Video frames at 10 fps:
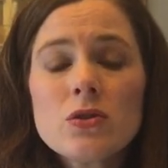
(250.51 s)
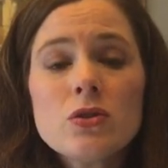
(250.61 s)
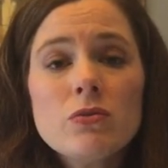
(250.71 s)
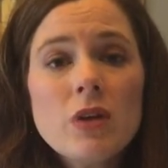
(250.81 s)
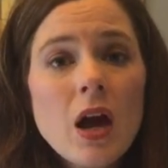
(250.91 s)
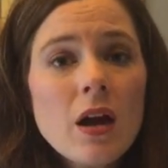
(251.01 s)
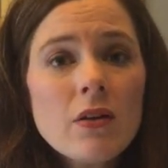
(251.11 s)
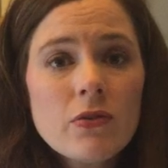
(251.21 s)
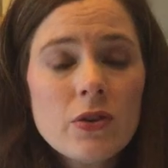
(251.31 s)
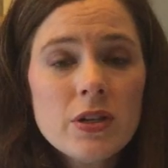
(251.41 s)
too
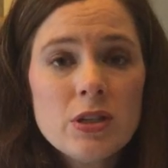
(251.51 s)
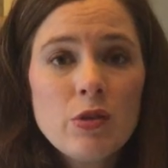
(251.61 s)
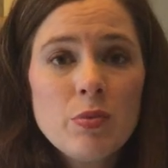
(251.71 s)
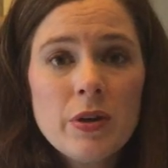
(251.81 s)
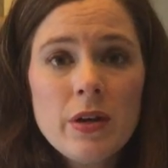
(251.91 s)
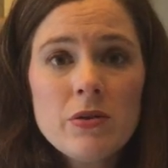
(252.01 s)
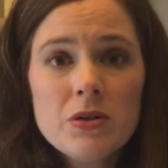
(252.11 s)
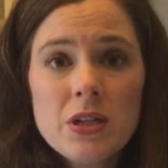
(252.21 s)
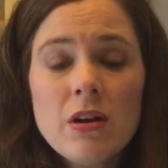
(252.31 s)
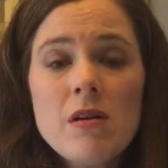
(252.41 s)
young for his superhero
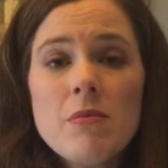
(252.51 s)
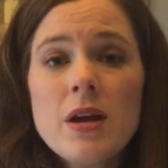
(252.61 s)
serum.